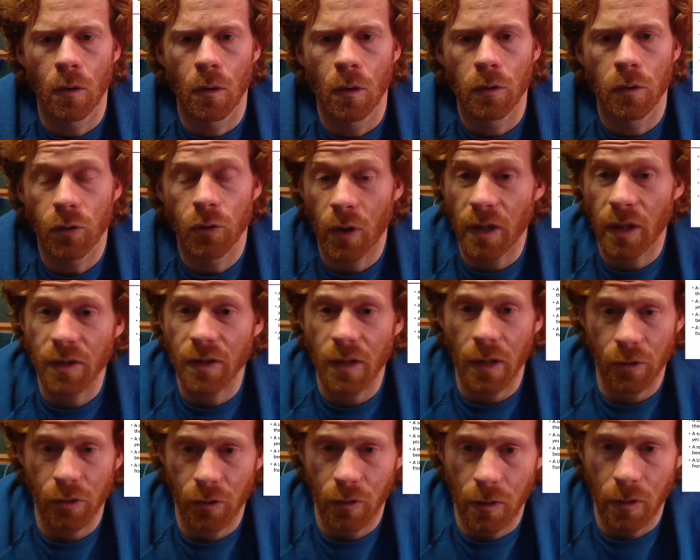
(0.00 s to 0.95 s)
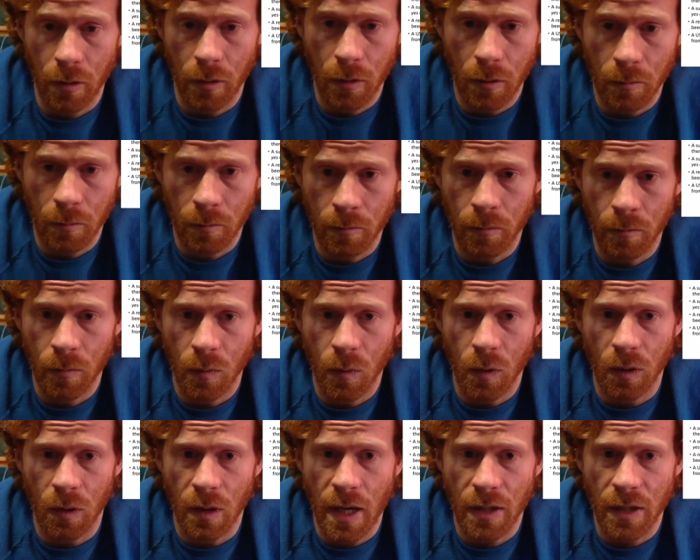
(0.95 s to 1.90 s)
So that's actually the
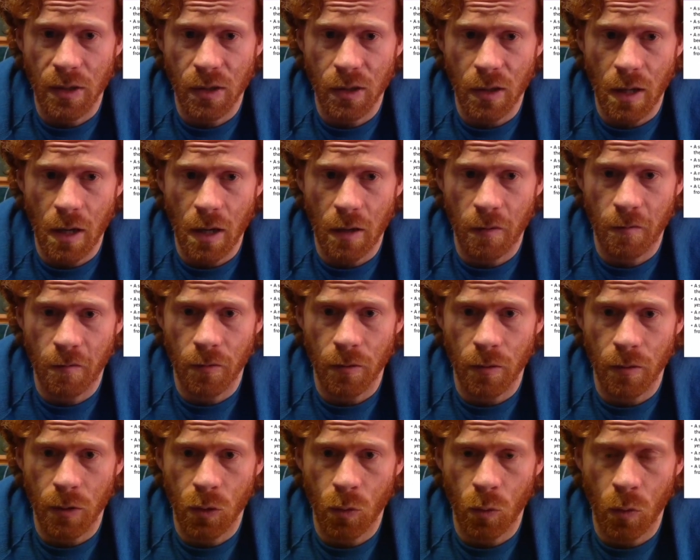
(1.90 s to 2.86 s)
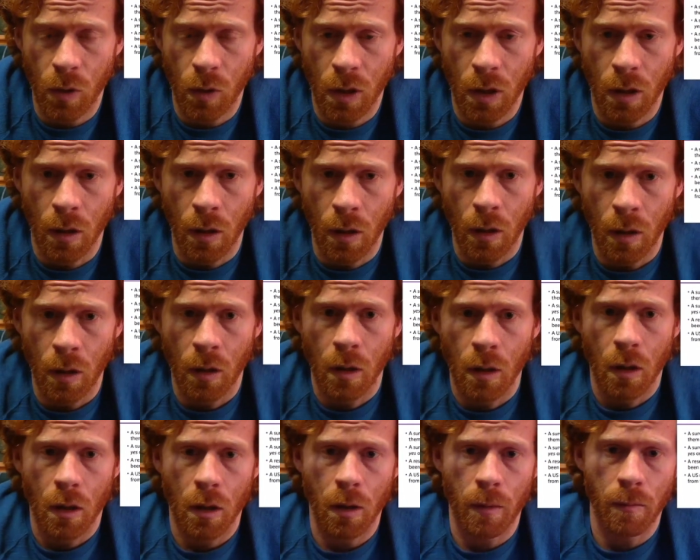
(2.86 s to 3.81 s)
last slide for this week.
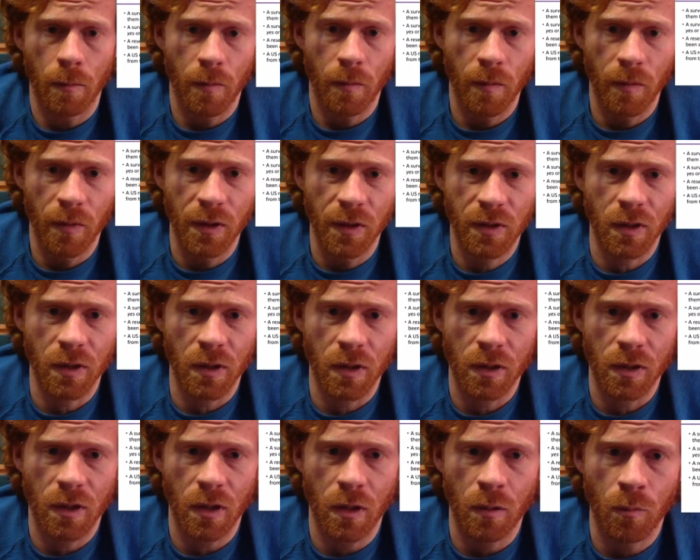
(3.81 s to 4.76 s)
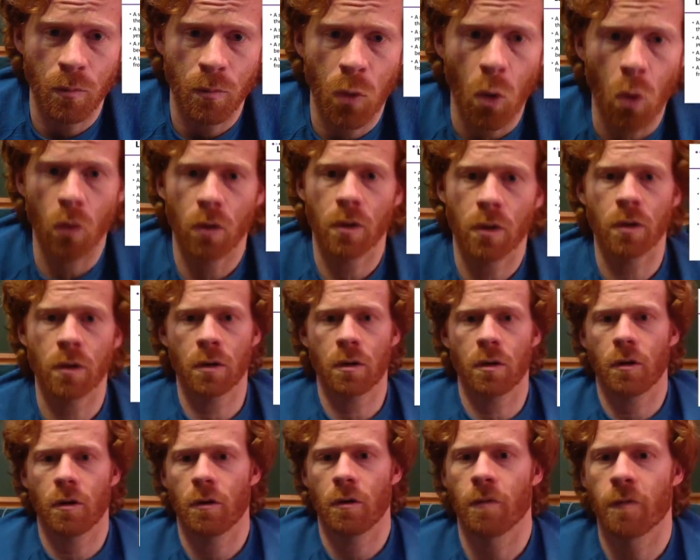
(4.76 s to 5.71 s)
This is important
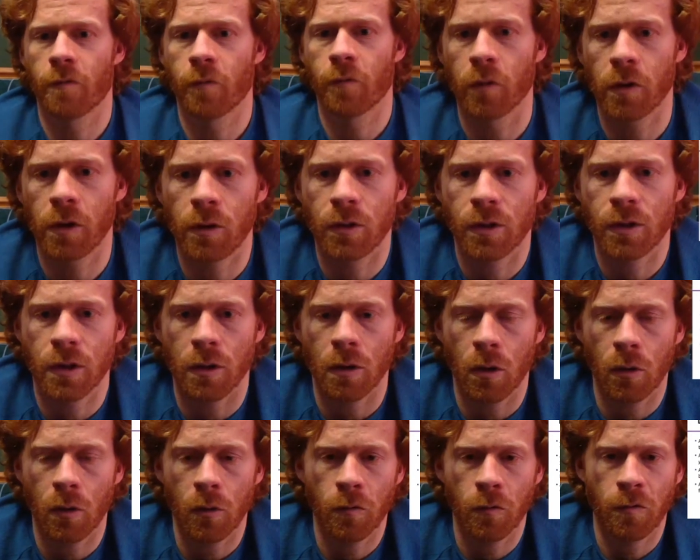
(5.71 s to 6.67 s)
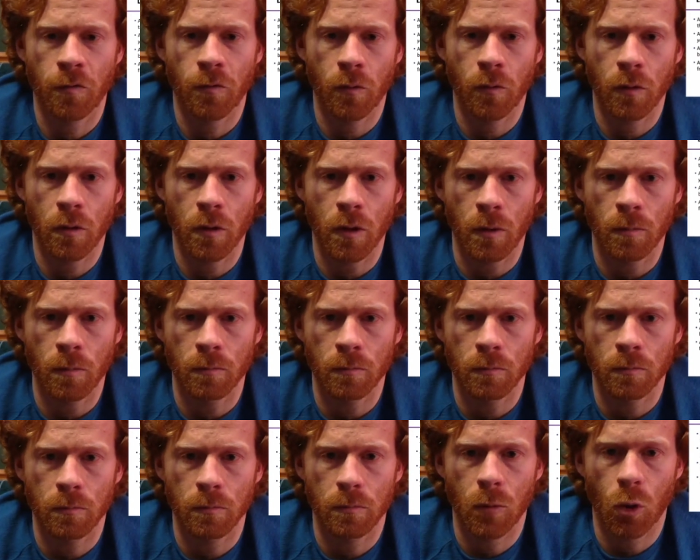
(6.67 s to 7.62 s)
for you to know for
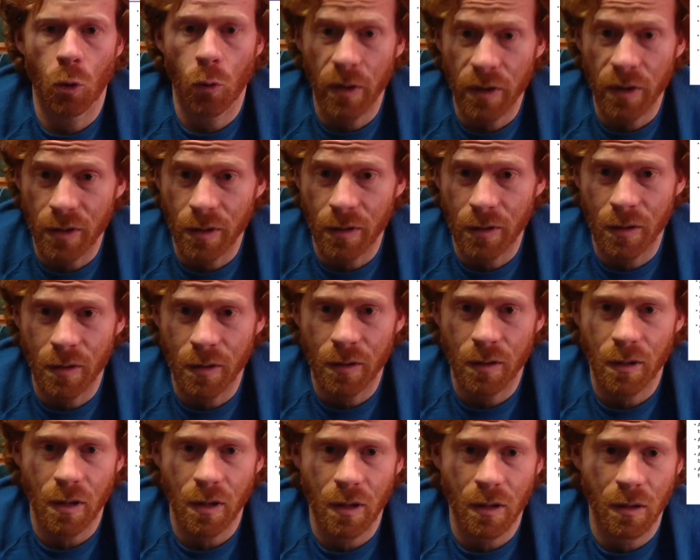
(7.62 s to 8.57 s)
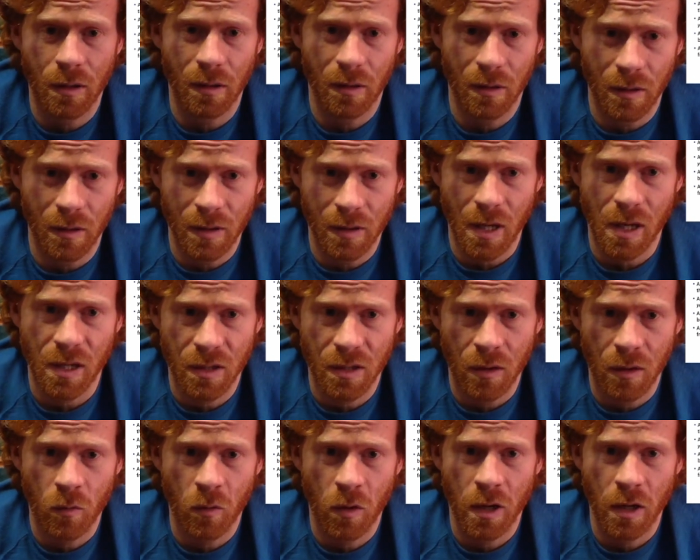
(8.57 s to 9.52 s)
quizzes and a test
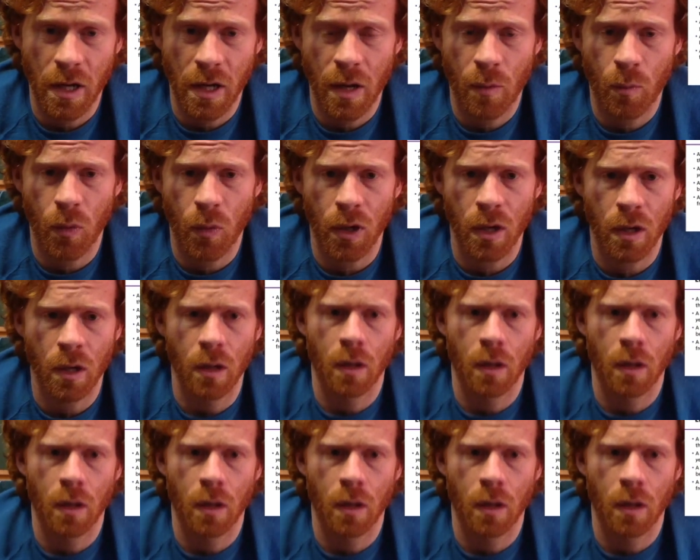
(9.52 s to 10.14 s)
and whatnot, but